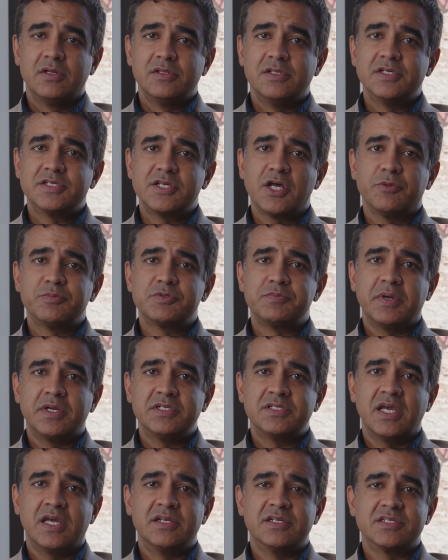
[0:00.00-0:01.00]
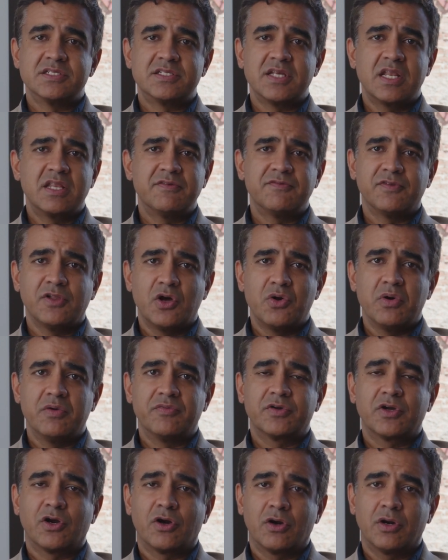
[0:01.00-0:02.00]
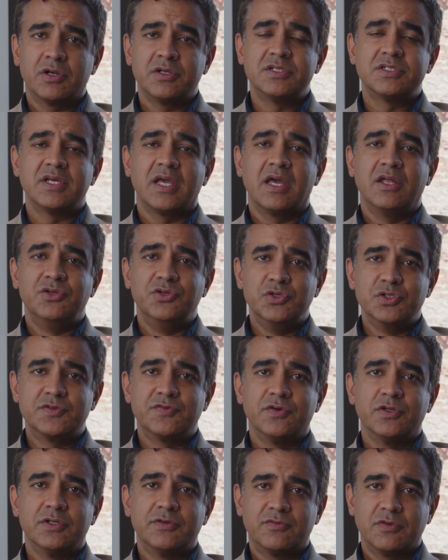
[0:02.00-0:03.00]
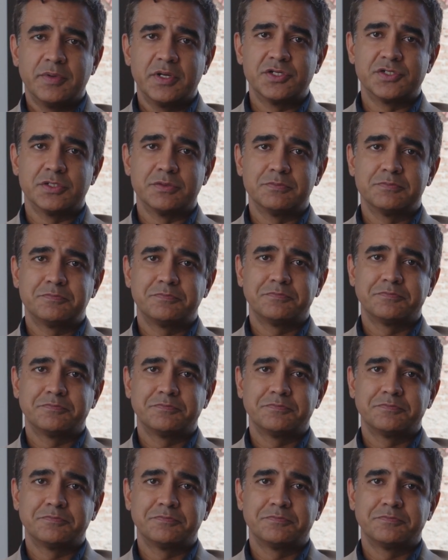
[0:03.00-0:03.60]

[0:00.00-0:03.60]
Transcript: This helps maintain a steady flow of current and useful information.